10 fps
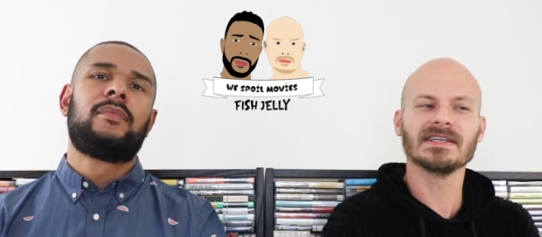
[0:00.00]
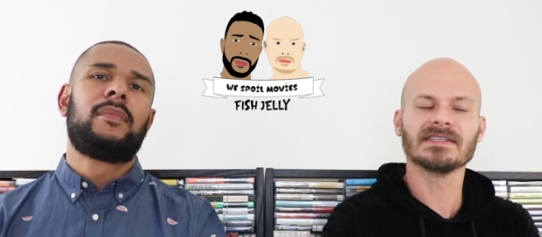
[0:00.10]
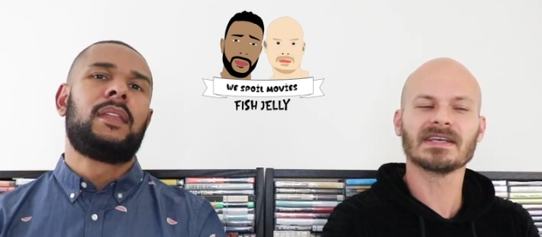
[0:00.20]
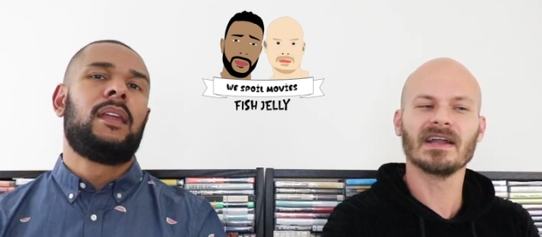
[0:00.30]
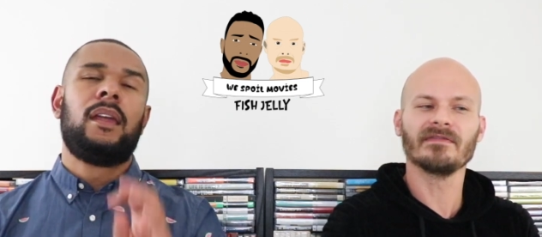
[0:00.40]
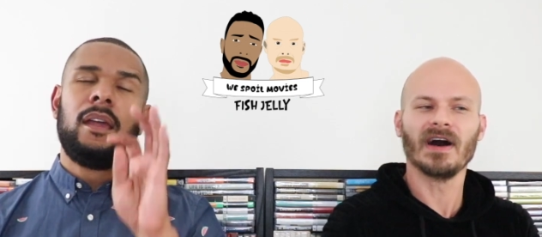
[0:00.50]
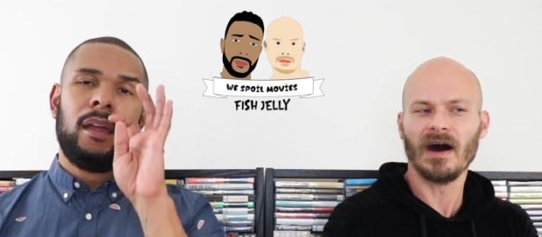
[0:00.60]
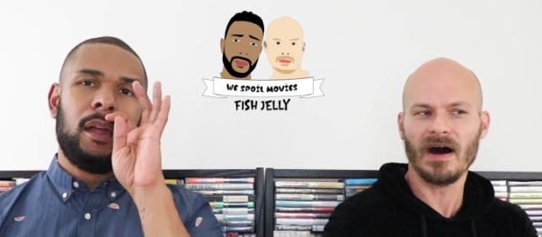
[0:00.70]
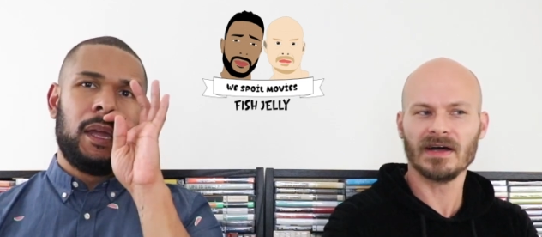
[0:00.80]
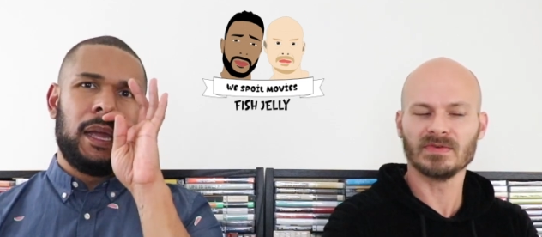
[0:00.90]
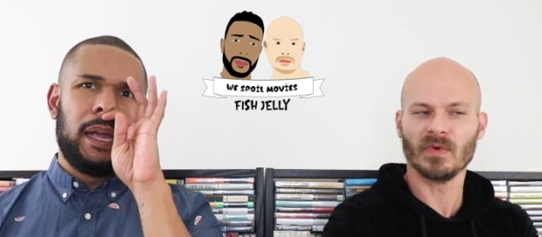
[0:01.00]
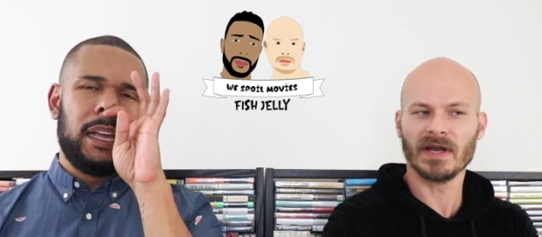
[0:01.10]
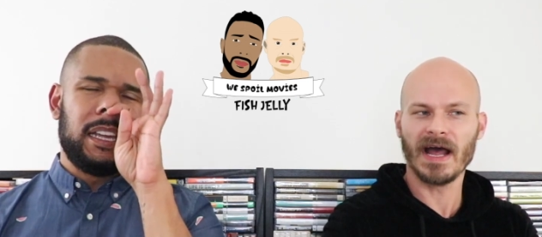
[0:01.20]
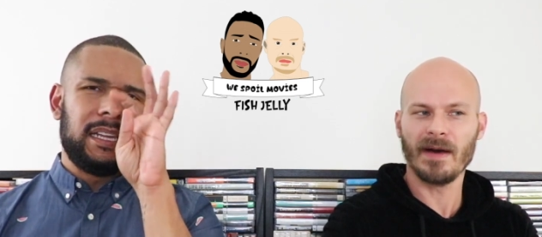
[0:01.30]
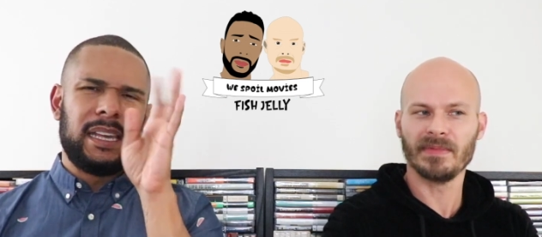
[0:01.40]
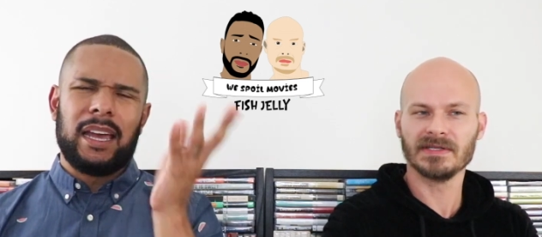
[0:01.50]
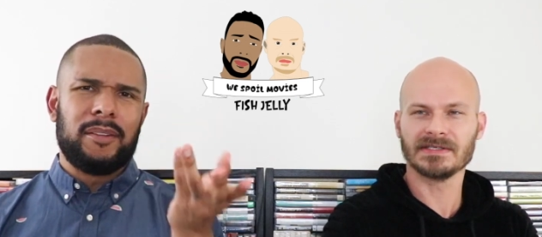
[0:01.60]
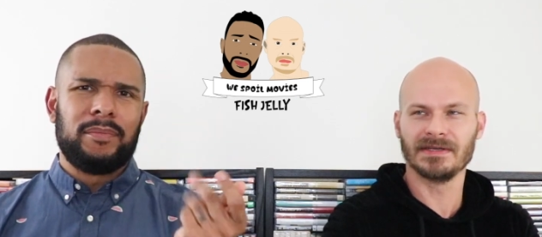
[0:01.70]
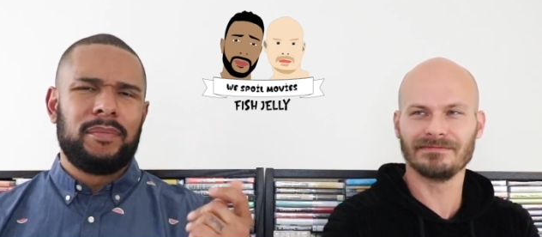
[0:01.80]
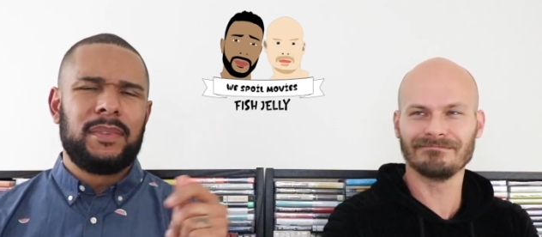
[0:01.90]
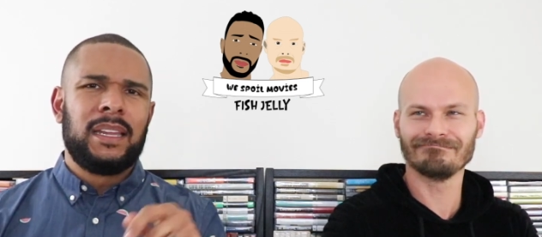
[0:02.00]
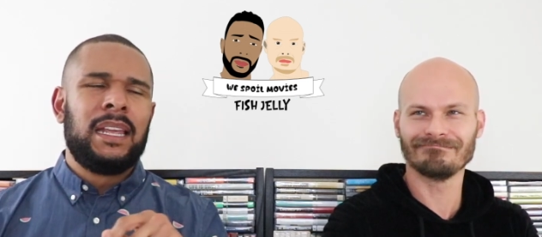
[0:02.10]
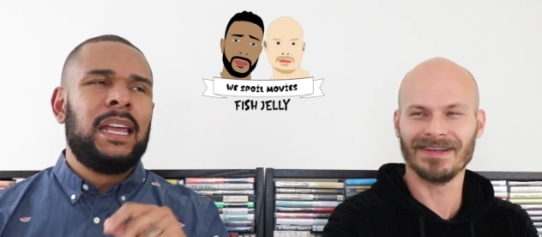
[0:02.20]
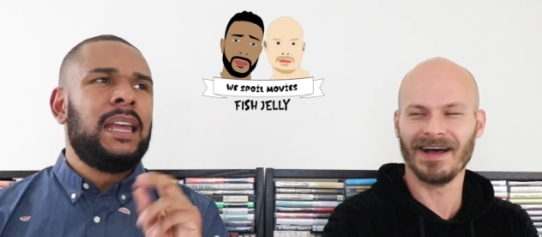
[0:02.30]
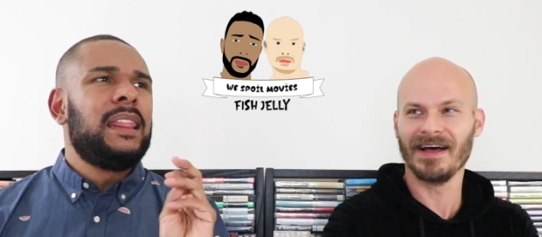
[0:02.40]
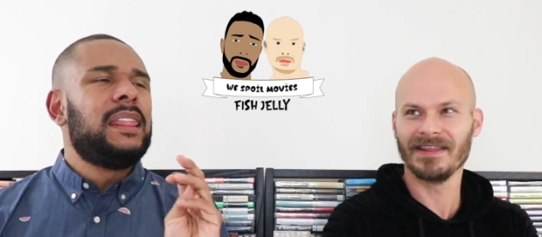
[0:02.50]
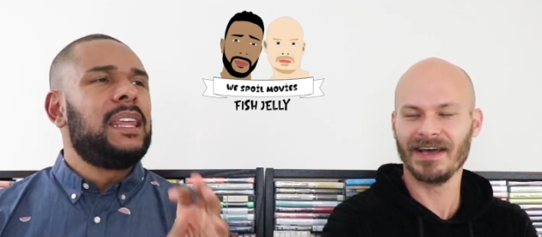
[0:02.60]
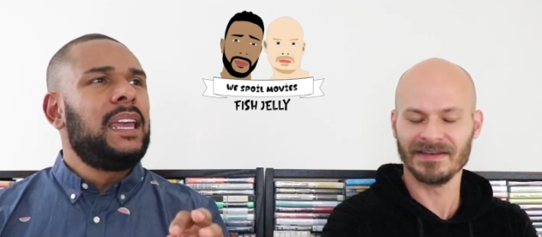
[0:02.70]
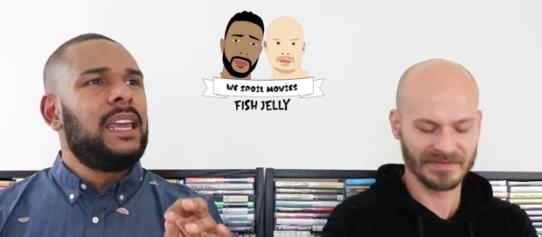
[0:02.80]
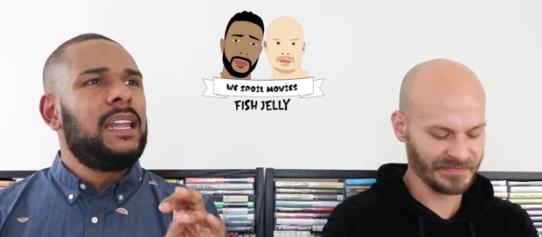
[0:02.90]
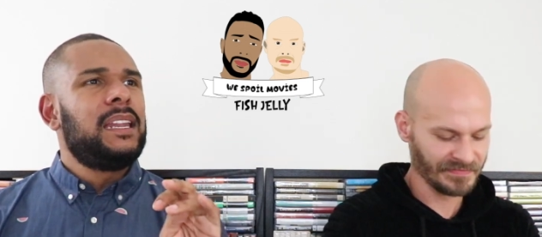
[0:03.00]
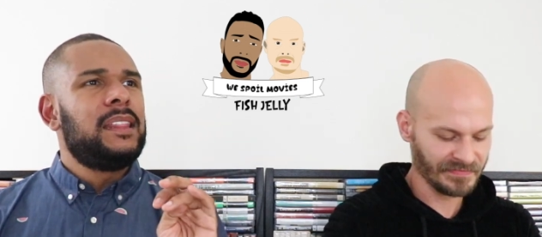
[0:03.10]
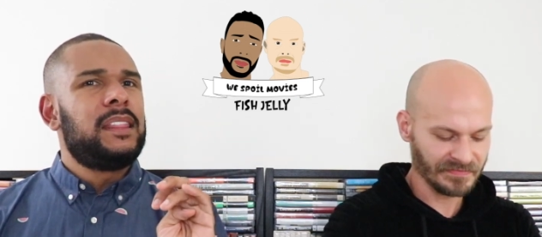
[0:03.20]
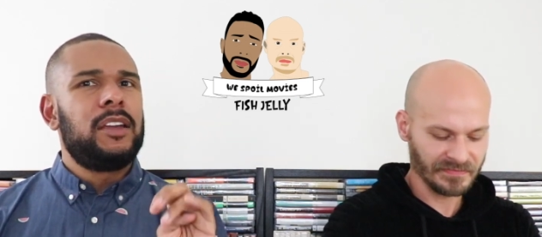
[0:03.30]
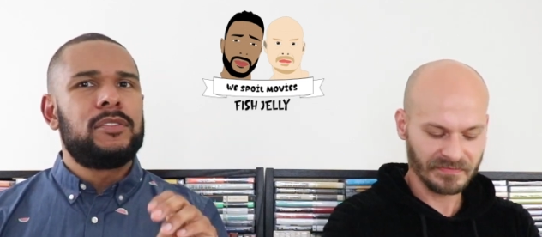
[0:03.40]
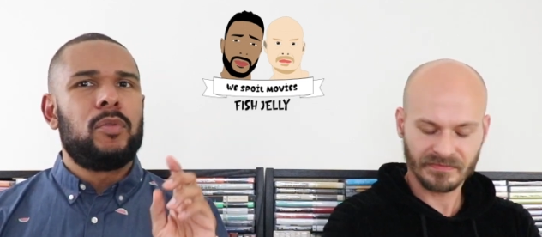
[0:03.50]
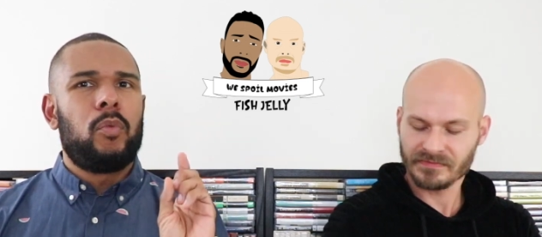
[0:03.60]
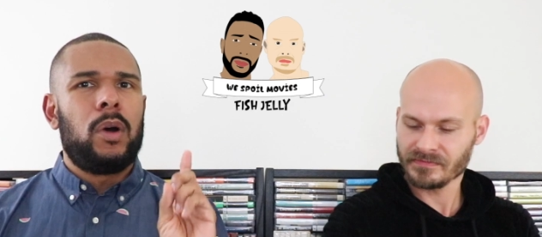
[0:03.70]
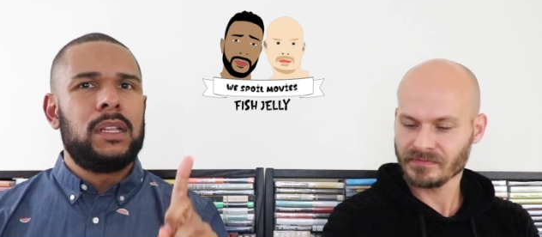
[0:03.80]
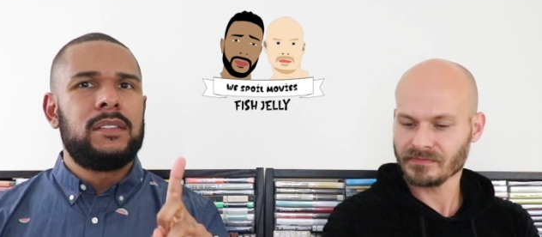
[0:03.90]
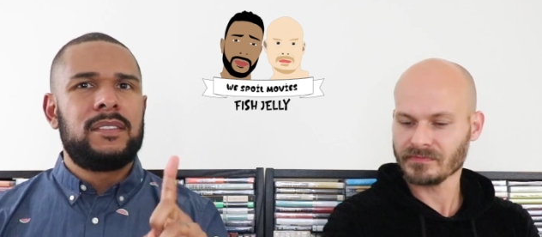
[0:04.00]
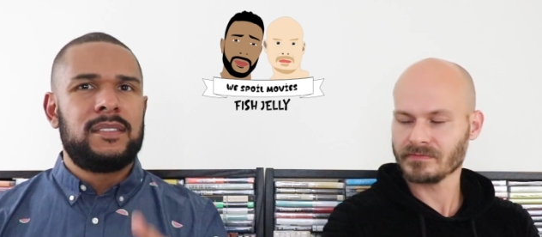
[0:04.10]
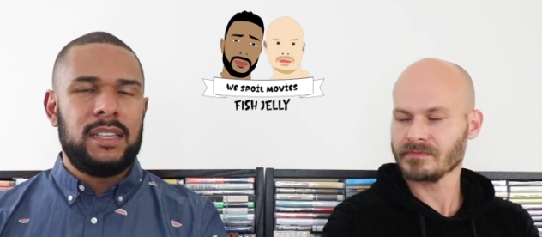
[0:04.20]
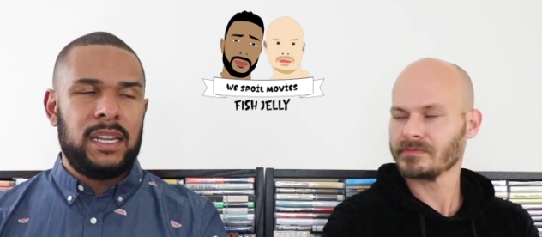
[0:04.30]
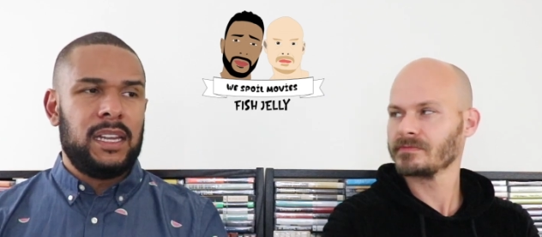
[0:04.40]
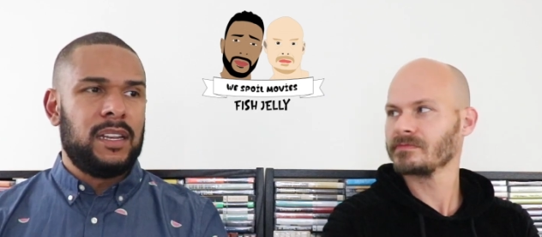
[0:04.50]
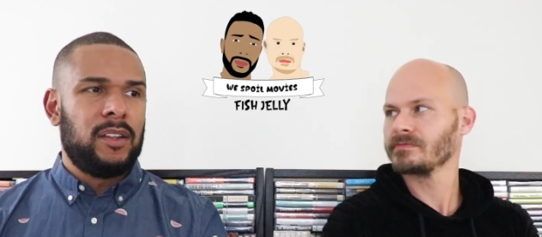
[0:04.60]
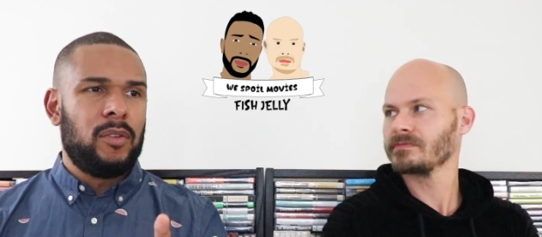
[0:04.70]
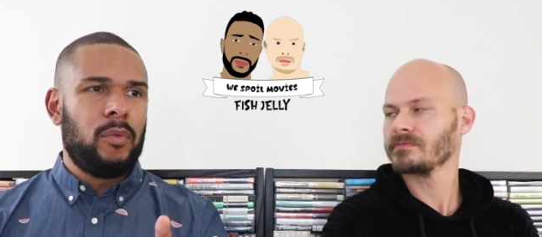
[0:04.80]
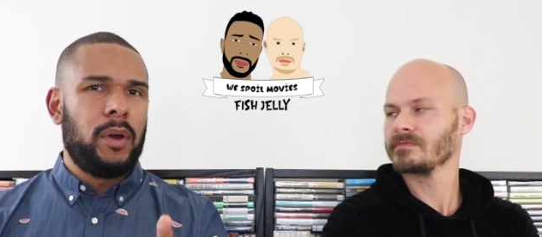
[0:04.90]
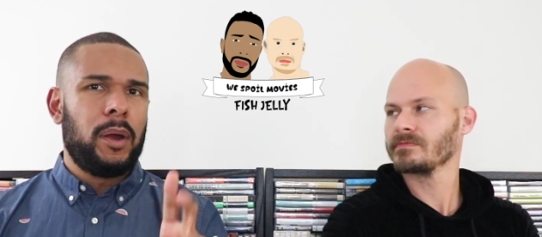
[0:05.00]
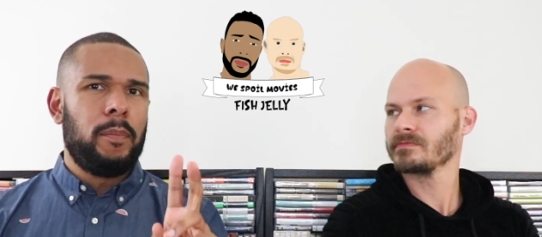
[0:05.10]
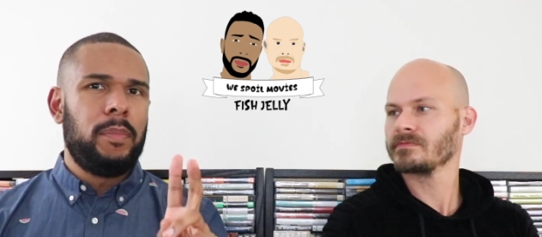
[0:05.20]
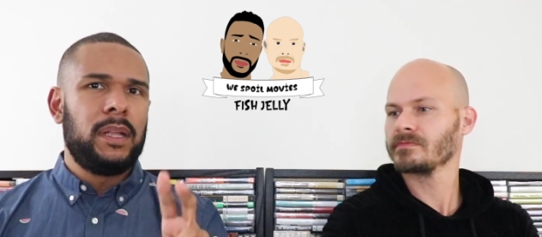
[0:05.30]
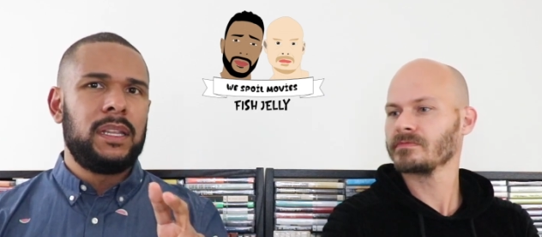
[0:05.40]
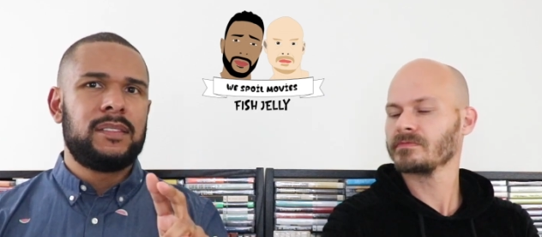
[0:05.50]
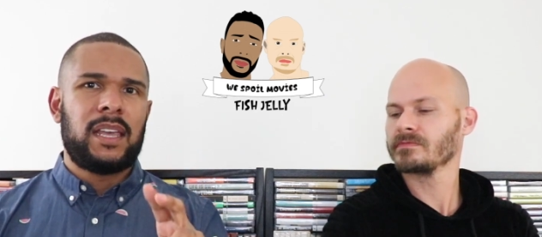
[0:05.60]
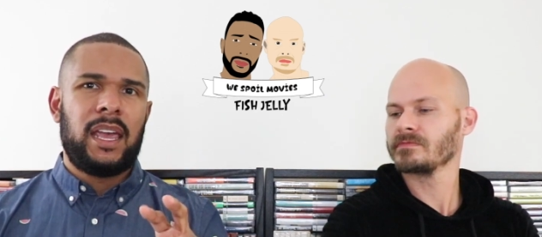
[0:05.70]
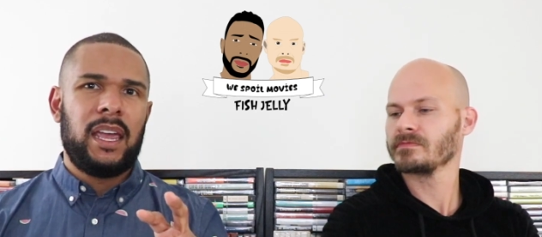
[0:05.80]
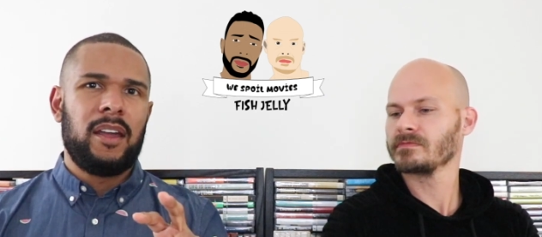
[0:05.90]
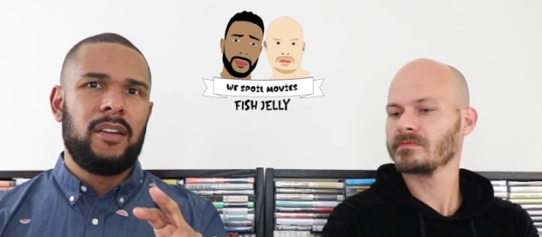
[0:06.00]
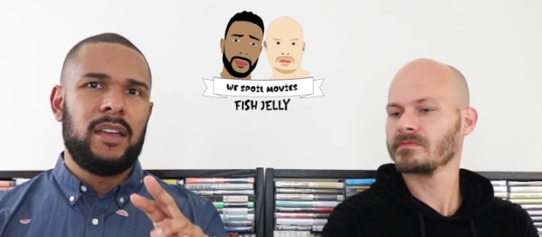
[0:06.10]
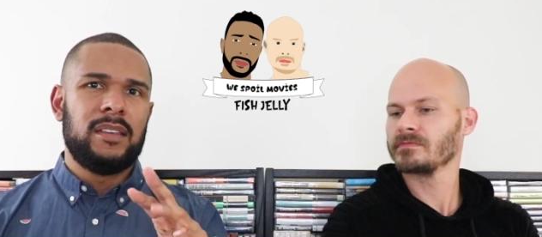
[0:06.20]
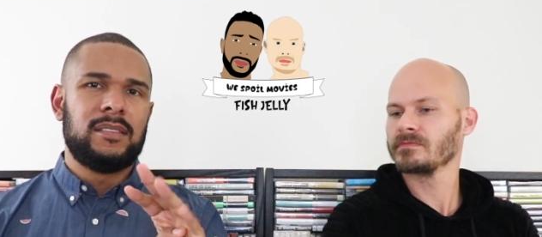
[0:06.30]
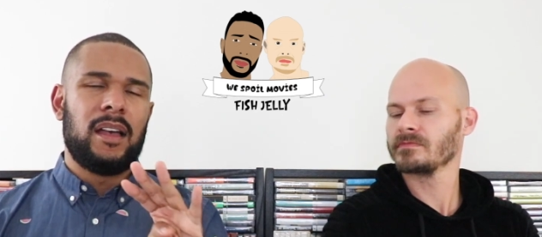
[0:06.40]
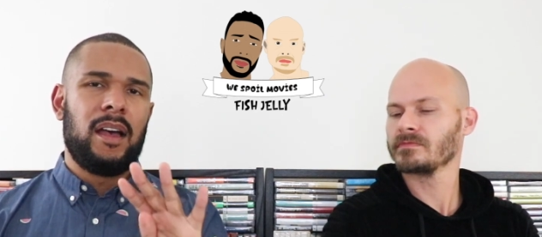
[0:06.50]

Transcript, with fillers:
Speaker 1: and it's kind of odd what happens. Yeah. Then
Speaker 2: there's one scene where Billie's hair is